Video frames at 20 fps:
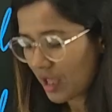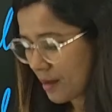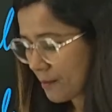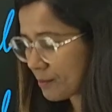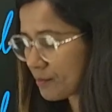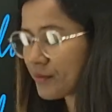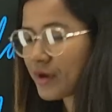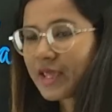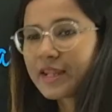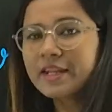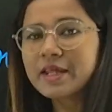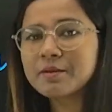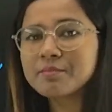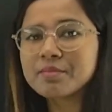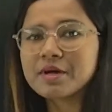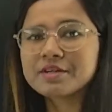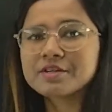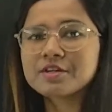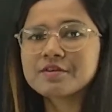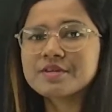Bread and
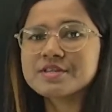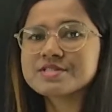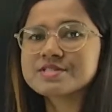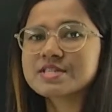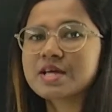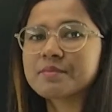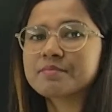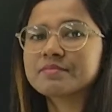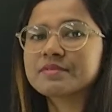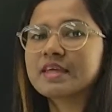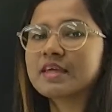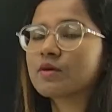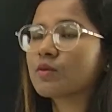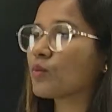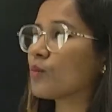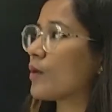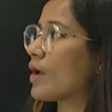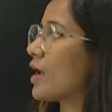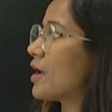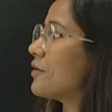butter is something
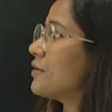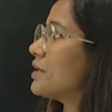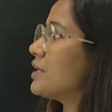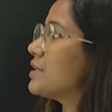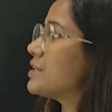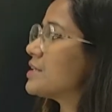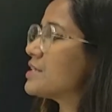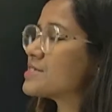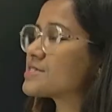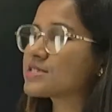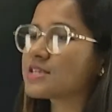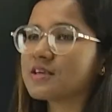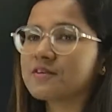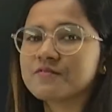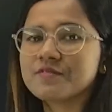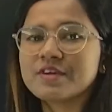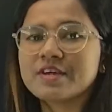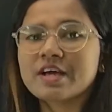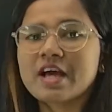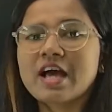where it is
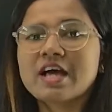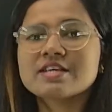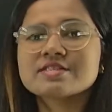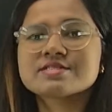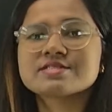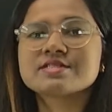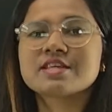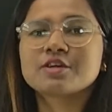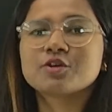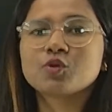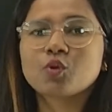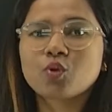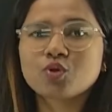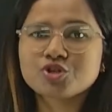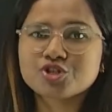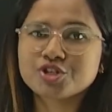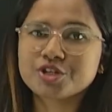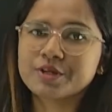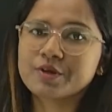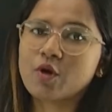giving us the
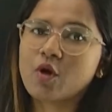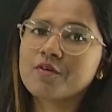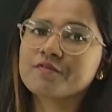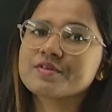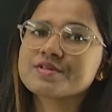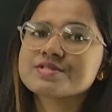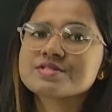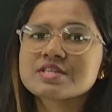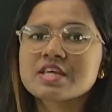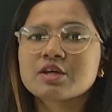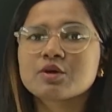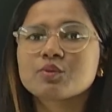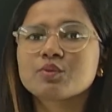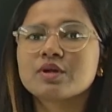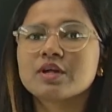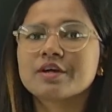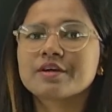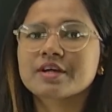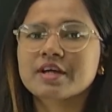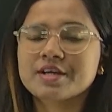notion of a
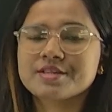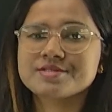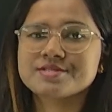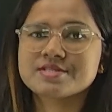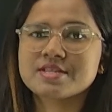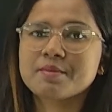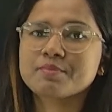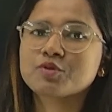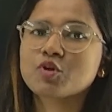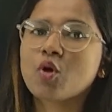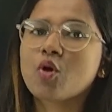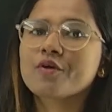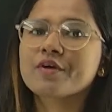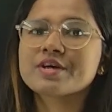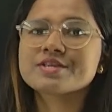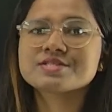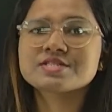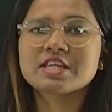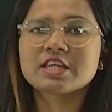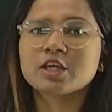singular concept or a
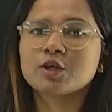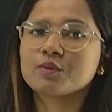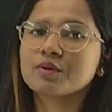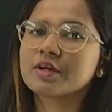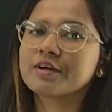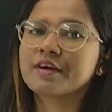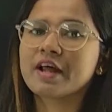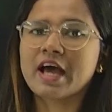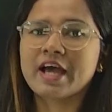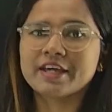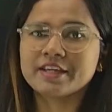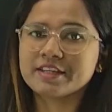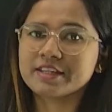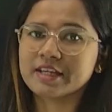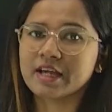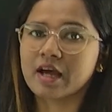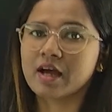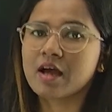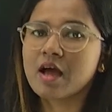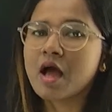singular
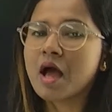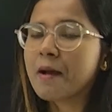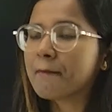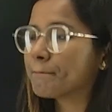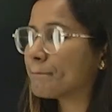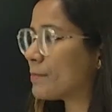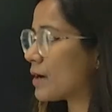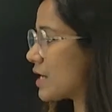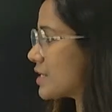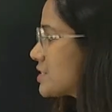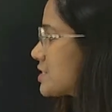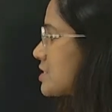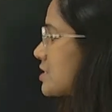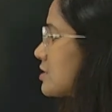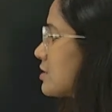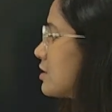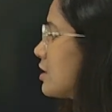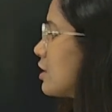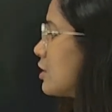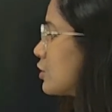idea. But
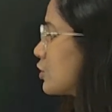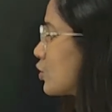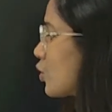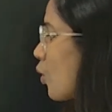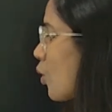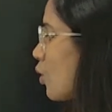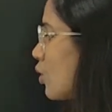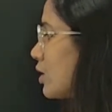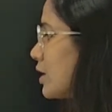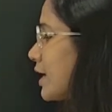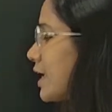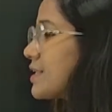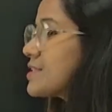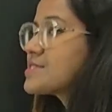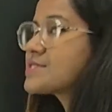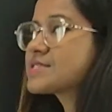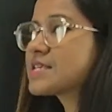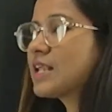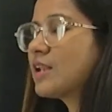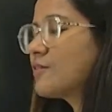gold and
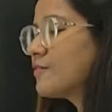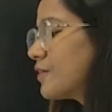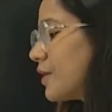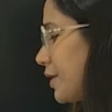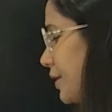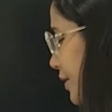silver